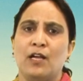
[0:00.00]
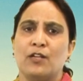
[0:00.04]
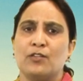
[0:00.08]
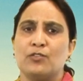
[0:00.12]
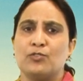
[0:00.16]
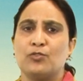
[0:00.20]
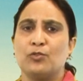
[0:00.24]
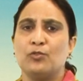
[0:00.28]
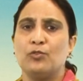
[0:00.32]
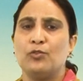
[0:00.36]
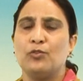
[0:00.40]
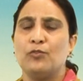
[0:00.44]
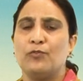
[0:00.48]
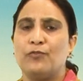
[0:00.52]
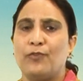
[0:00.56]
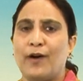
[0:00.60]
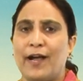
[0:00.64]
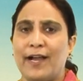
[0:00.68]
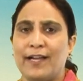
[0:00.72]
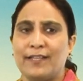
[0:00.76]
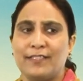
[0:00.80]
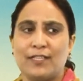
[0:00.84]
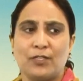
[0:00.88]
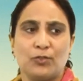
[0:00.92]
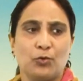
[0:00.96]
to
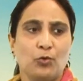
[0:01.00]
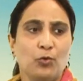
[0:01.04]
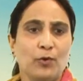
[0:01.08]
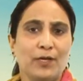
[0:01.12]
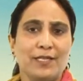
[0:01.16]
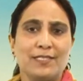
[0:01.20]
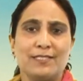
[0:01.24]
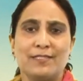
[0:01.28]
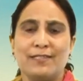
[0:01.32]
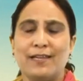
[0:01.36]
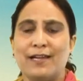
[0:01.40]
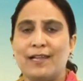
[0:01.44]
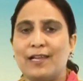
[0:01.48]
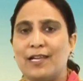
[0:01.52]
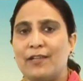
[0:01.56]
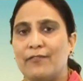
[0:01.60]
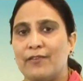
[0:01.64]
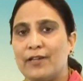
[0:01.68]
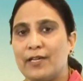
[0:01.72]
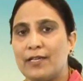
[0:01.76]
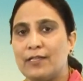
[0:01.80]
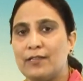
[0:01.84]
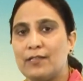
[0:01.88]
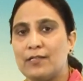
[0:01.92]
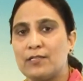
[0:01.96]
find that who is there
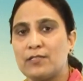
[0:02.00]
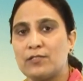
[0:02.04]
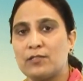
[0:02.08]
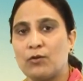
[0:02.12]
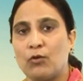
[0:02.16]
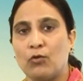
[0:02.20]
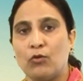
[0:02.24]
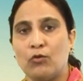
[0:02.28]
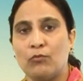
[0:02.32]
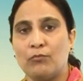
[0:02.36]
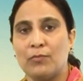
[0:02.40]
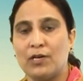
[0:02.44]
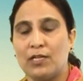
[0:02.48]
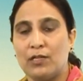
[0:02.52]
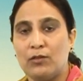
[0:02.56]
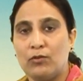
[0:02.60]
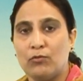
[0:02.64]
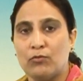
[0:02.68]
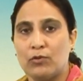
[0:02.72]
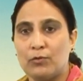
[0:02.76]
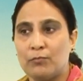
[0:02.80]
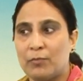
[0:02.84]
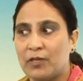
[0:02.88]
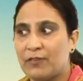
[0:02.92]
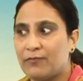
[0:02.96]
living in this home
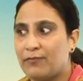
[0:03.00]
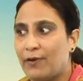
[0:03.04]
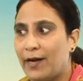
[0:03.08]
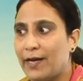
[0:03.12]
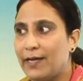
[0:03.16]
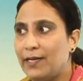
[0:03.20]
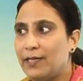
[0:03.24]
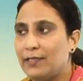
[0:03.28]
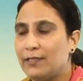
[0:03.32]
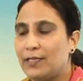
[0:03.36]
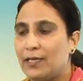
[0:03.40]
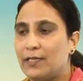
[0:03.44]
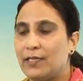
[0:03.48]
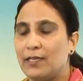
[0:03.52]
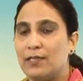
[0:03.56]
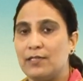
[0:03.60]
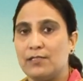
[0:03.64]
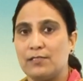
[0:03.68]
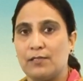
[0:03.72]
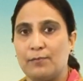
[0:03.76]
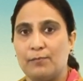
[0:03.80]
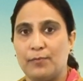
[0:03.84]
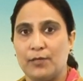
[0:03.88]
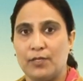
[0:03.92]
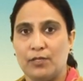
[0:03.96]
alone, but finding that he is
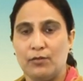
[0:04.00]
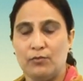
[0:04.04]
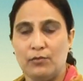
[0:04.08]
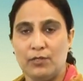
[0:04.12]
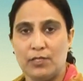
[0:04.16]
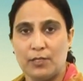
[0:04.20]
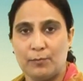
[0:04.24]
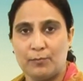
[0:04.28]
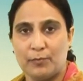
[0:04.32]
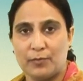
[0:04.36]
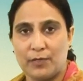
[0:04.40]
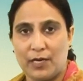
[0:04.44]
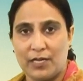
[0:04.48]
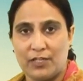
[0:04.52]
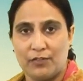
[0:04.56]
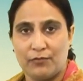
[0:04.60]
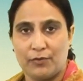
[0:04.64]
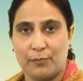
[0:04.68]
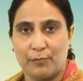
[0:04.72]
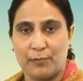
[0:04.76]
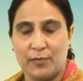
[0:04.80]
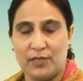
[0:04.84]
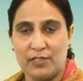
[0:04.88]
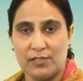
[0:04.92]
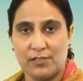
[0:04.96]
a peculiar kind of a
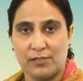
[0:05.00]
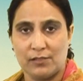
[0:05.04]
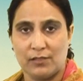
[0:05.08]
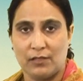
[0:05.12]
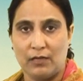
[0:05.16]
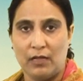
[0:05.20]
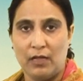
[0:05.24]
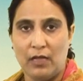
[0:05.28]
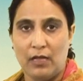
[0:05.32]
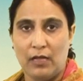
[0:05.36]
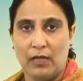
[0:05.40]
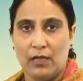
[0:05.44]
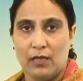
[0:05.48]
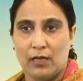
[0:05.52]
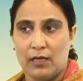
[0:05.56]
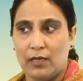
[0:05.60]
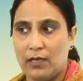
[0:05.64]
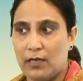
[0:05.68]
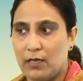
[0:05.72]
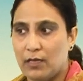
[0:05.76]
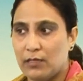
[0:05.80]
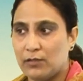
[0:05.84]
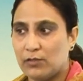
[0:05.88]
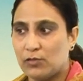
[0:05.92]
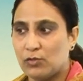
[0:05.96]
person.
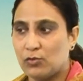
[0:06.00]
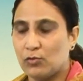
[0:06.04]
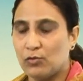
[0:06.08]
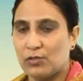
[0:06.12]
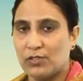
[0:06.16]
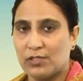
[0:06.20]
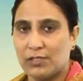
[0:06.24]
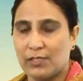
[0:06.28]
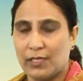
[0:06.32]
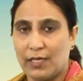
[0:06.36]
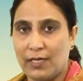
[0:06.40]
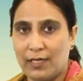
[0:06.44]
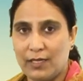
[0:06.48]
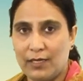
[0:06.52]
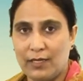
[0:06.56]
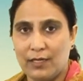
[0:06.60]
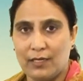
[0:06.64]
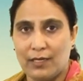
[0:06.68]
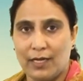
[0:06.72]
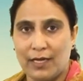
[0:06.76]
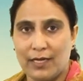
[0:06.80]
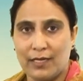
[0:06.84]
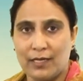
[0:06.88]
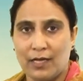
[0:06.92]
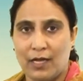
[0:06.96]
He is so scary,
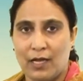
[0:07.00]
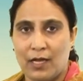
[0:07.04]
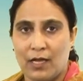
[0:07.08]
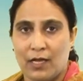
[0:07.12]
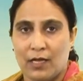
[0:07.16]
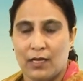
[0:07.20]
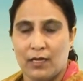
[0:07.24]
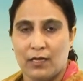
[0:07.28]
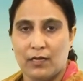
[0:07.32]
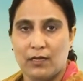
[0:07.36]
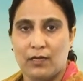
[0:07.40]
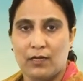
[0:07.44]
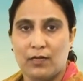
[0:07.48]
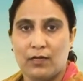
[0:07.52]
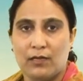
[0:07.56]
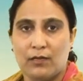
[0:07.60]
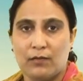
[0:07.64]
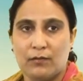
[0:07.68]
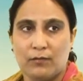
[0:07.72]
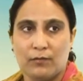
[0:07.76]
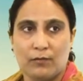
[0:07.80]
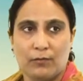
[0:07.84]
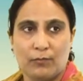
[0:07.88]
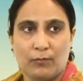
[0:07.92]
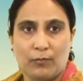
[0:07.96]
like
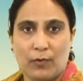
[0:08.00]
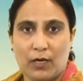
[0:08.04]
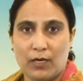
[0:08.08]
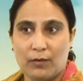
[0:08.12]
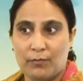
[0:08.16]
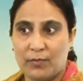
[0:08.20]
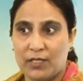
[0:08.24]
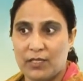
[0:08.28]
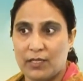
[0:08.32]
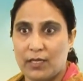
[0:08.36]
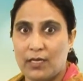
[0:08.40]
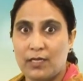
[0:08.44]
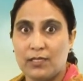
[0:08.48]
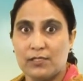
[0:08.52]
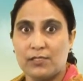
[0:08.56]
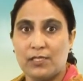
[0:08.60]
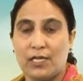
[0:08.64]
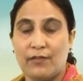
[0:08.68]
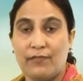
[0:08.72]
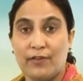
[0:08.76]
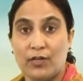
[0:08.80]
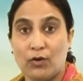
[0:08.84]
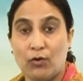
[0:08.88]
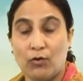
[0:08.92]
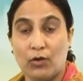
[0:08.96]
he is
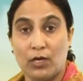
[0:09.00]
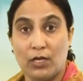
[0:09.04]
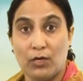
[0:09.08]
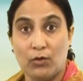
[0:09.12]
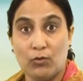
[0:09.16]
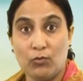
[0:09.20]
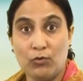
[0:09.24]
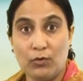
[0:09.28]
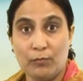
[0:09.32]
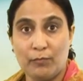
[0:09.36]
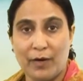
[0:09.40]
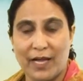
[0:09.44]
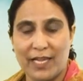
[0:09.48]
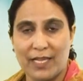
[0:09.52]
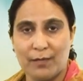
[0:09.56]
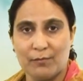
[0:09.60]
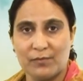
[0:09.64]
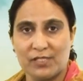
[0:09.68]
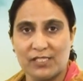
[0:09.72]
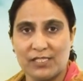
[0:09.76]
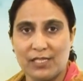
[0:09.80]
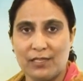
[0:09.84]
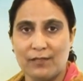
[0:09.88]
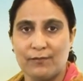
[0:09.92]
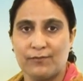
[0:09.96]
living all alone by
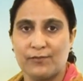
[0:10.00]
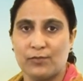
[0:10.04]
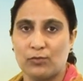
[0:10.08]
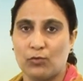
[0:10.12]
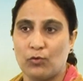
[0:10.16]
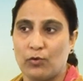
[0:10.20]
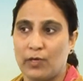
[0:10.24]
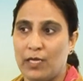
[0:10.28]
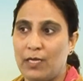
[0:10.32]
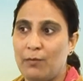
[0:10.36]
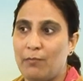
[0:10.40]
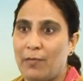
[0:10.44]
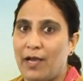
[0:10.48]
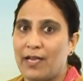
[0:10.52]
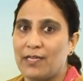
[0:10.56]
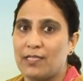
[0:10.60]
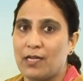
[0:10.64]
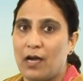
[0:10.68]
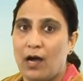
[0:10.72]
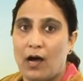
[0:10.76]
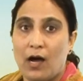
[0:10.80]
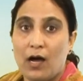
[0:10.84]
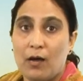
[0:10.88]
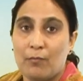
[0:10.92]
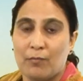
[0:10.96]
himself, so he might
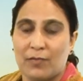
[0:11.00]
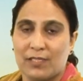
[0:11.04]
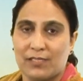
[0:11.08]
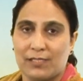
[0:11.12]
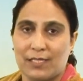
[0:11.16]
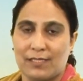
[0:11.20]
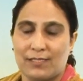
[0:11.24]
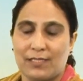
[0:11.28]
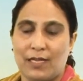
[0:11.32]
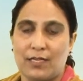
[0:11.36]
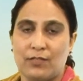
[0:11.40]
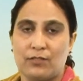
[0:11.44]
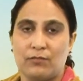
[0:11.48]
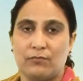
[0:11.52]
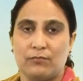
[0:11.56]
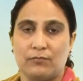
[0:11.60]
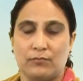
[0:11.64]
harm us. As I